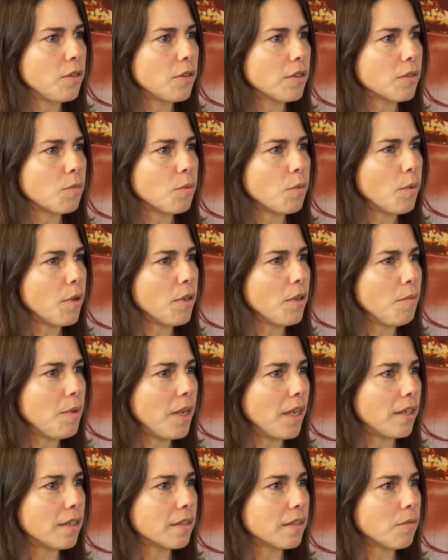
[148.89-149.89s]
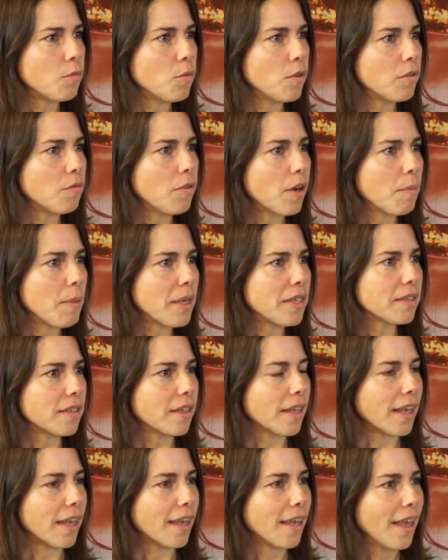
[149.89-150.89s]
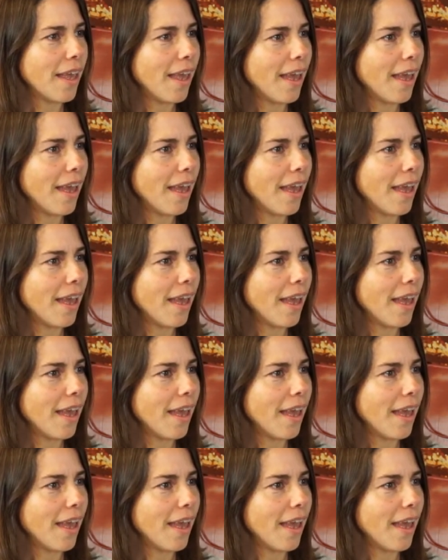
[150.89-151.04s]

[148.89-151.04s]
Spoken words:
And I said, well, what do you mean? He said, well, environmentally.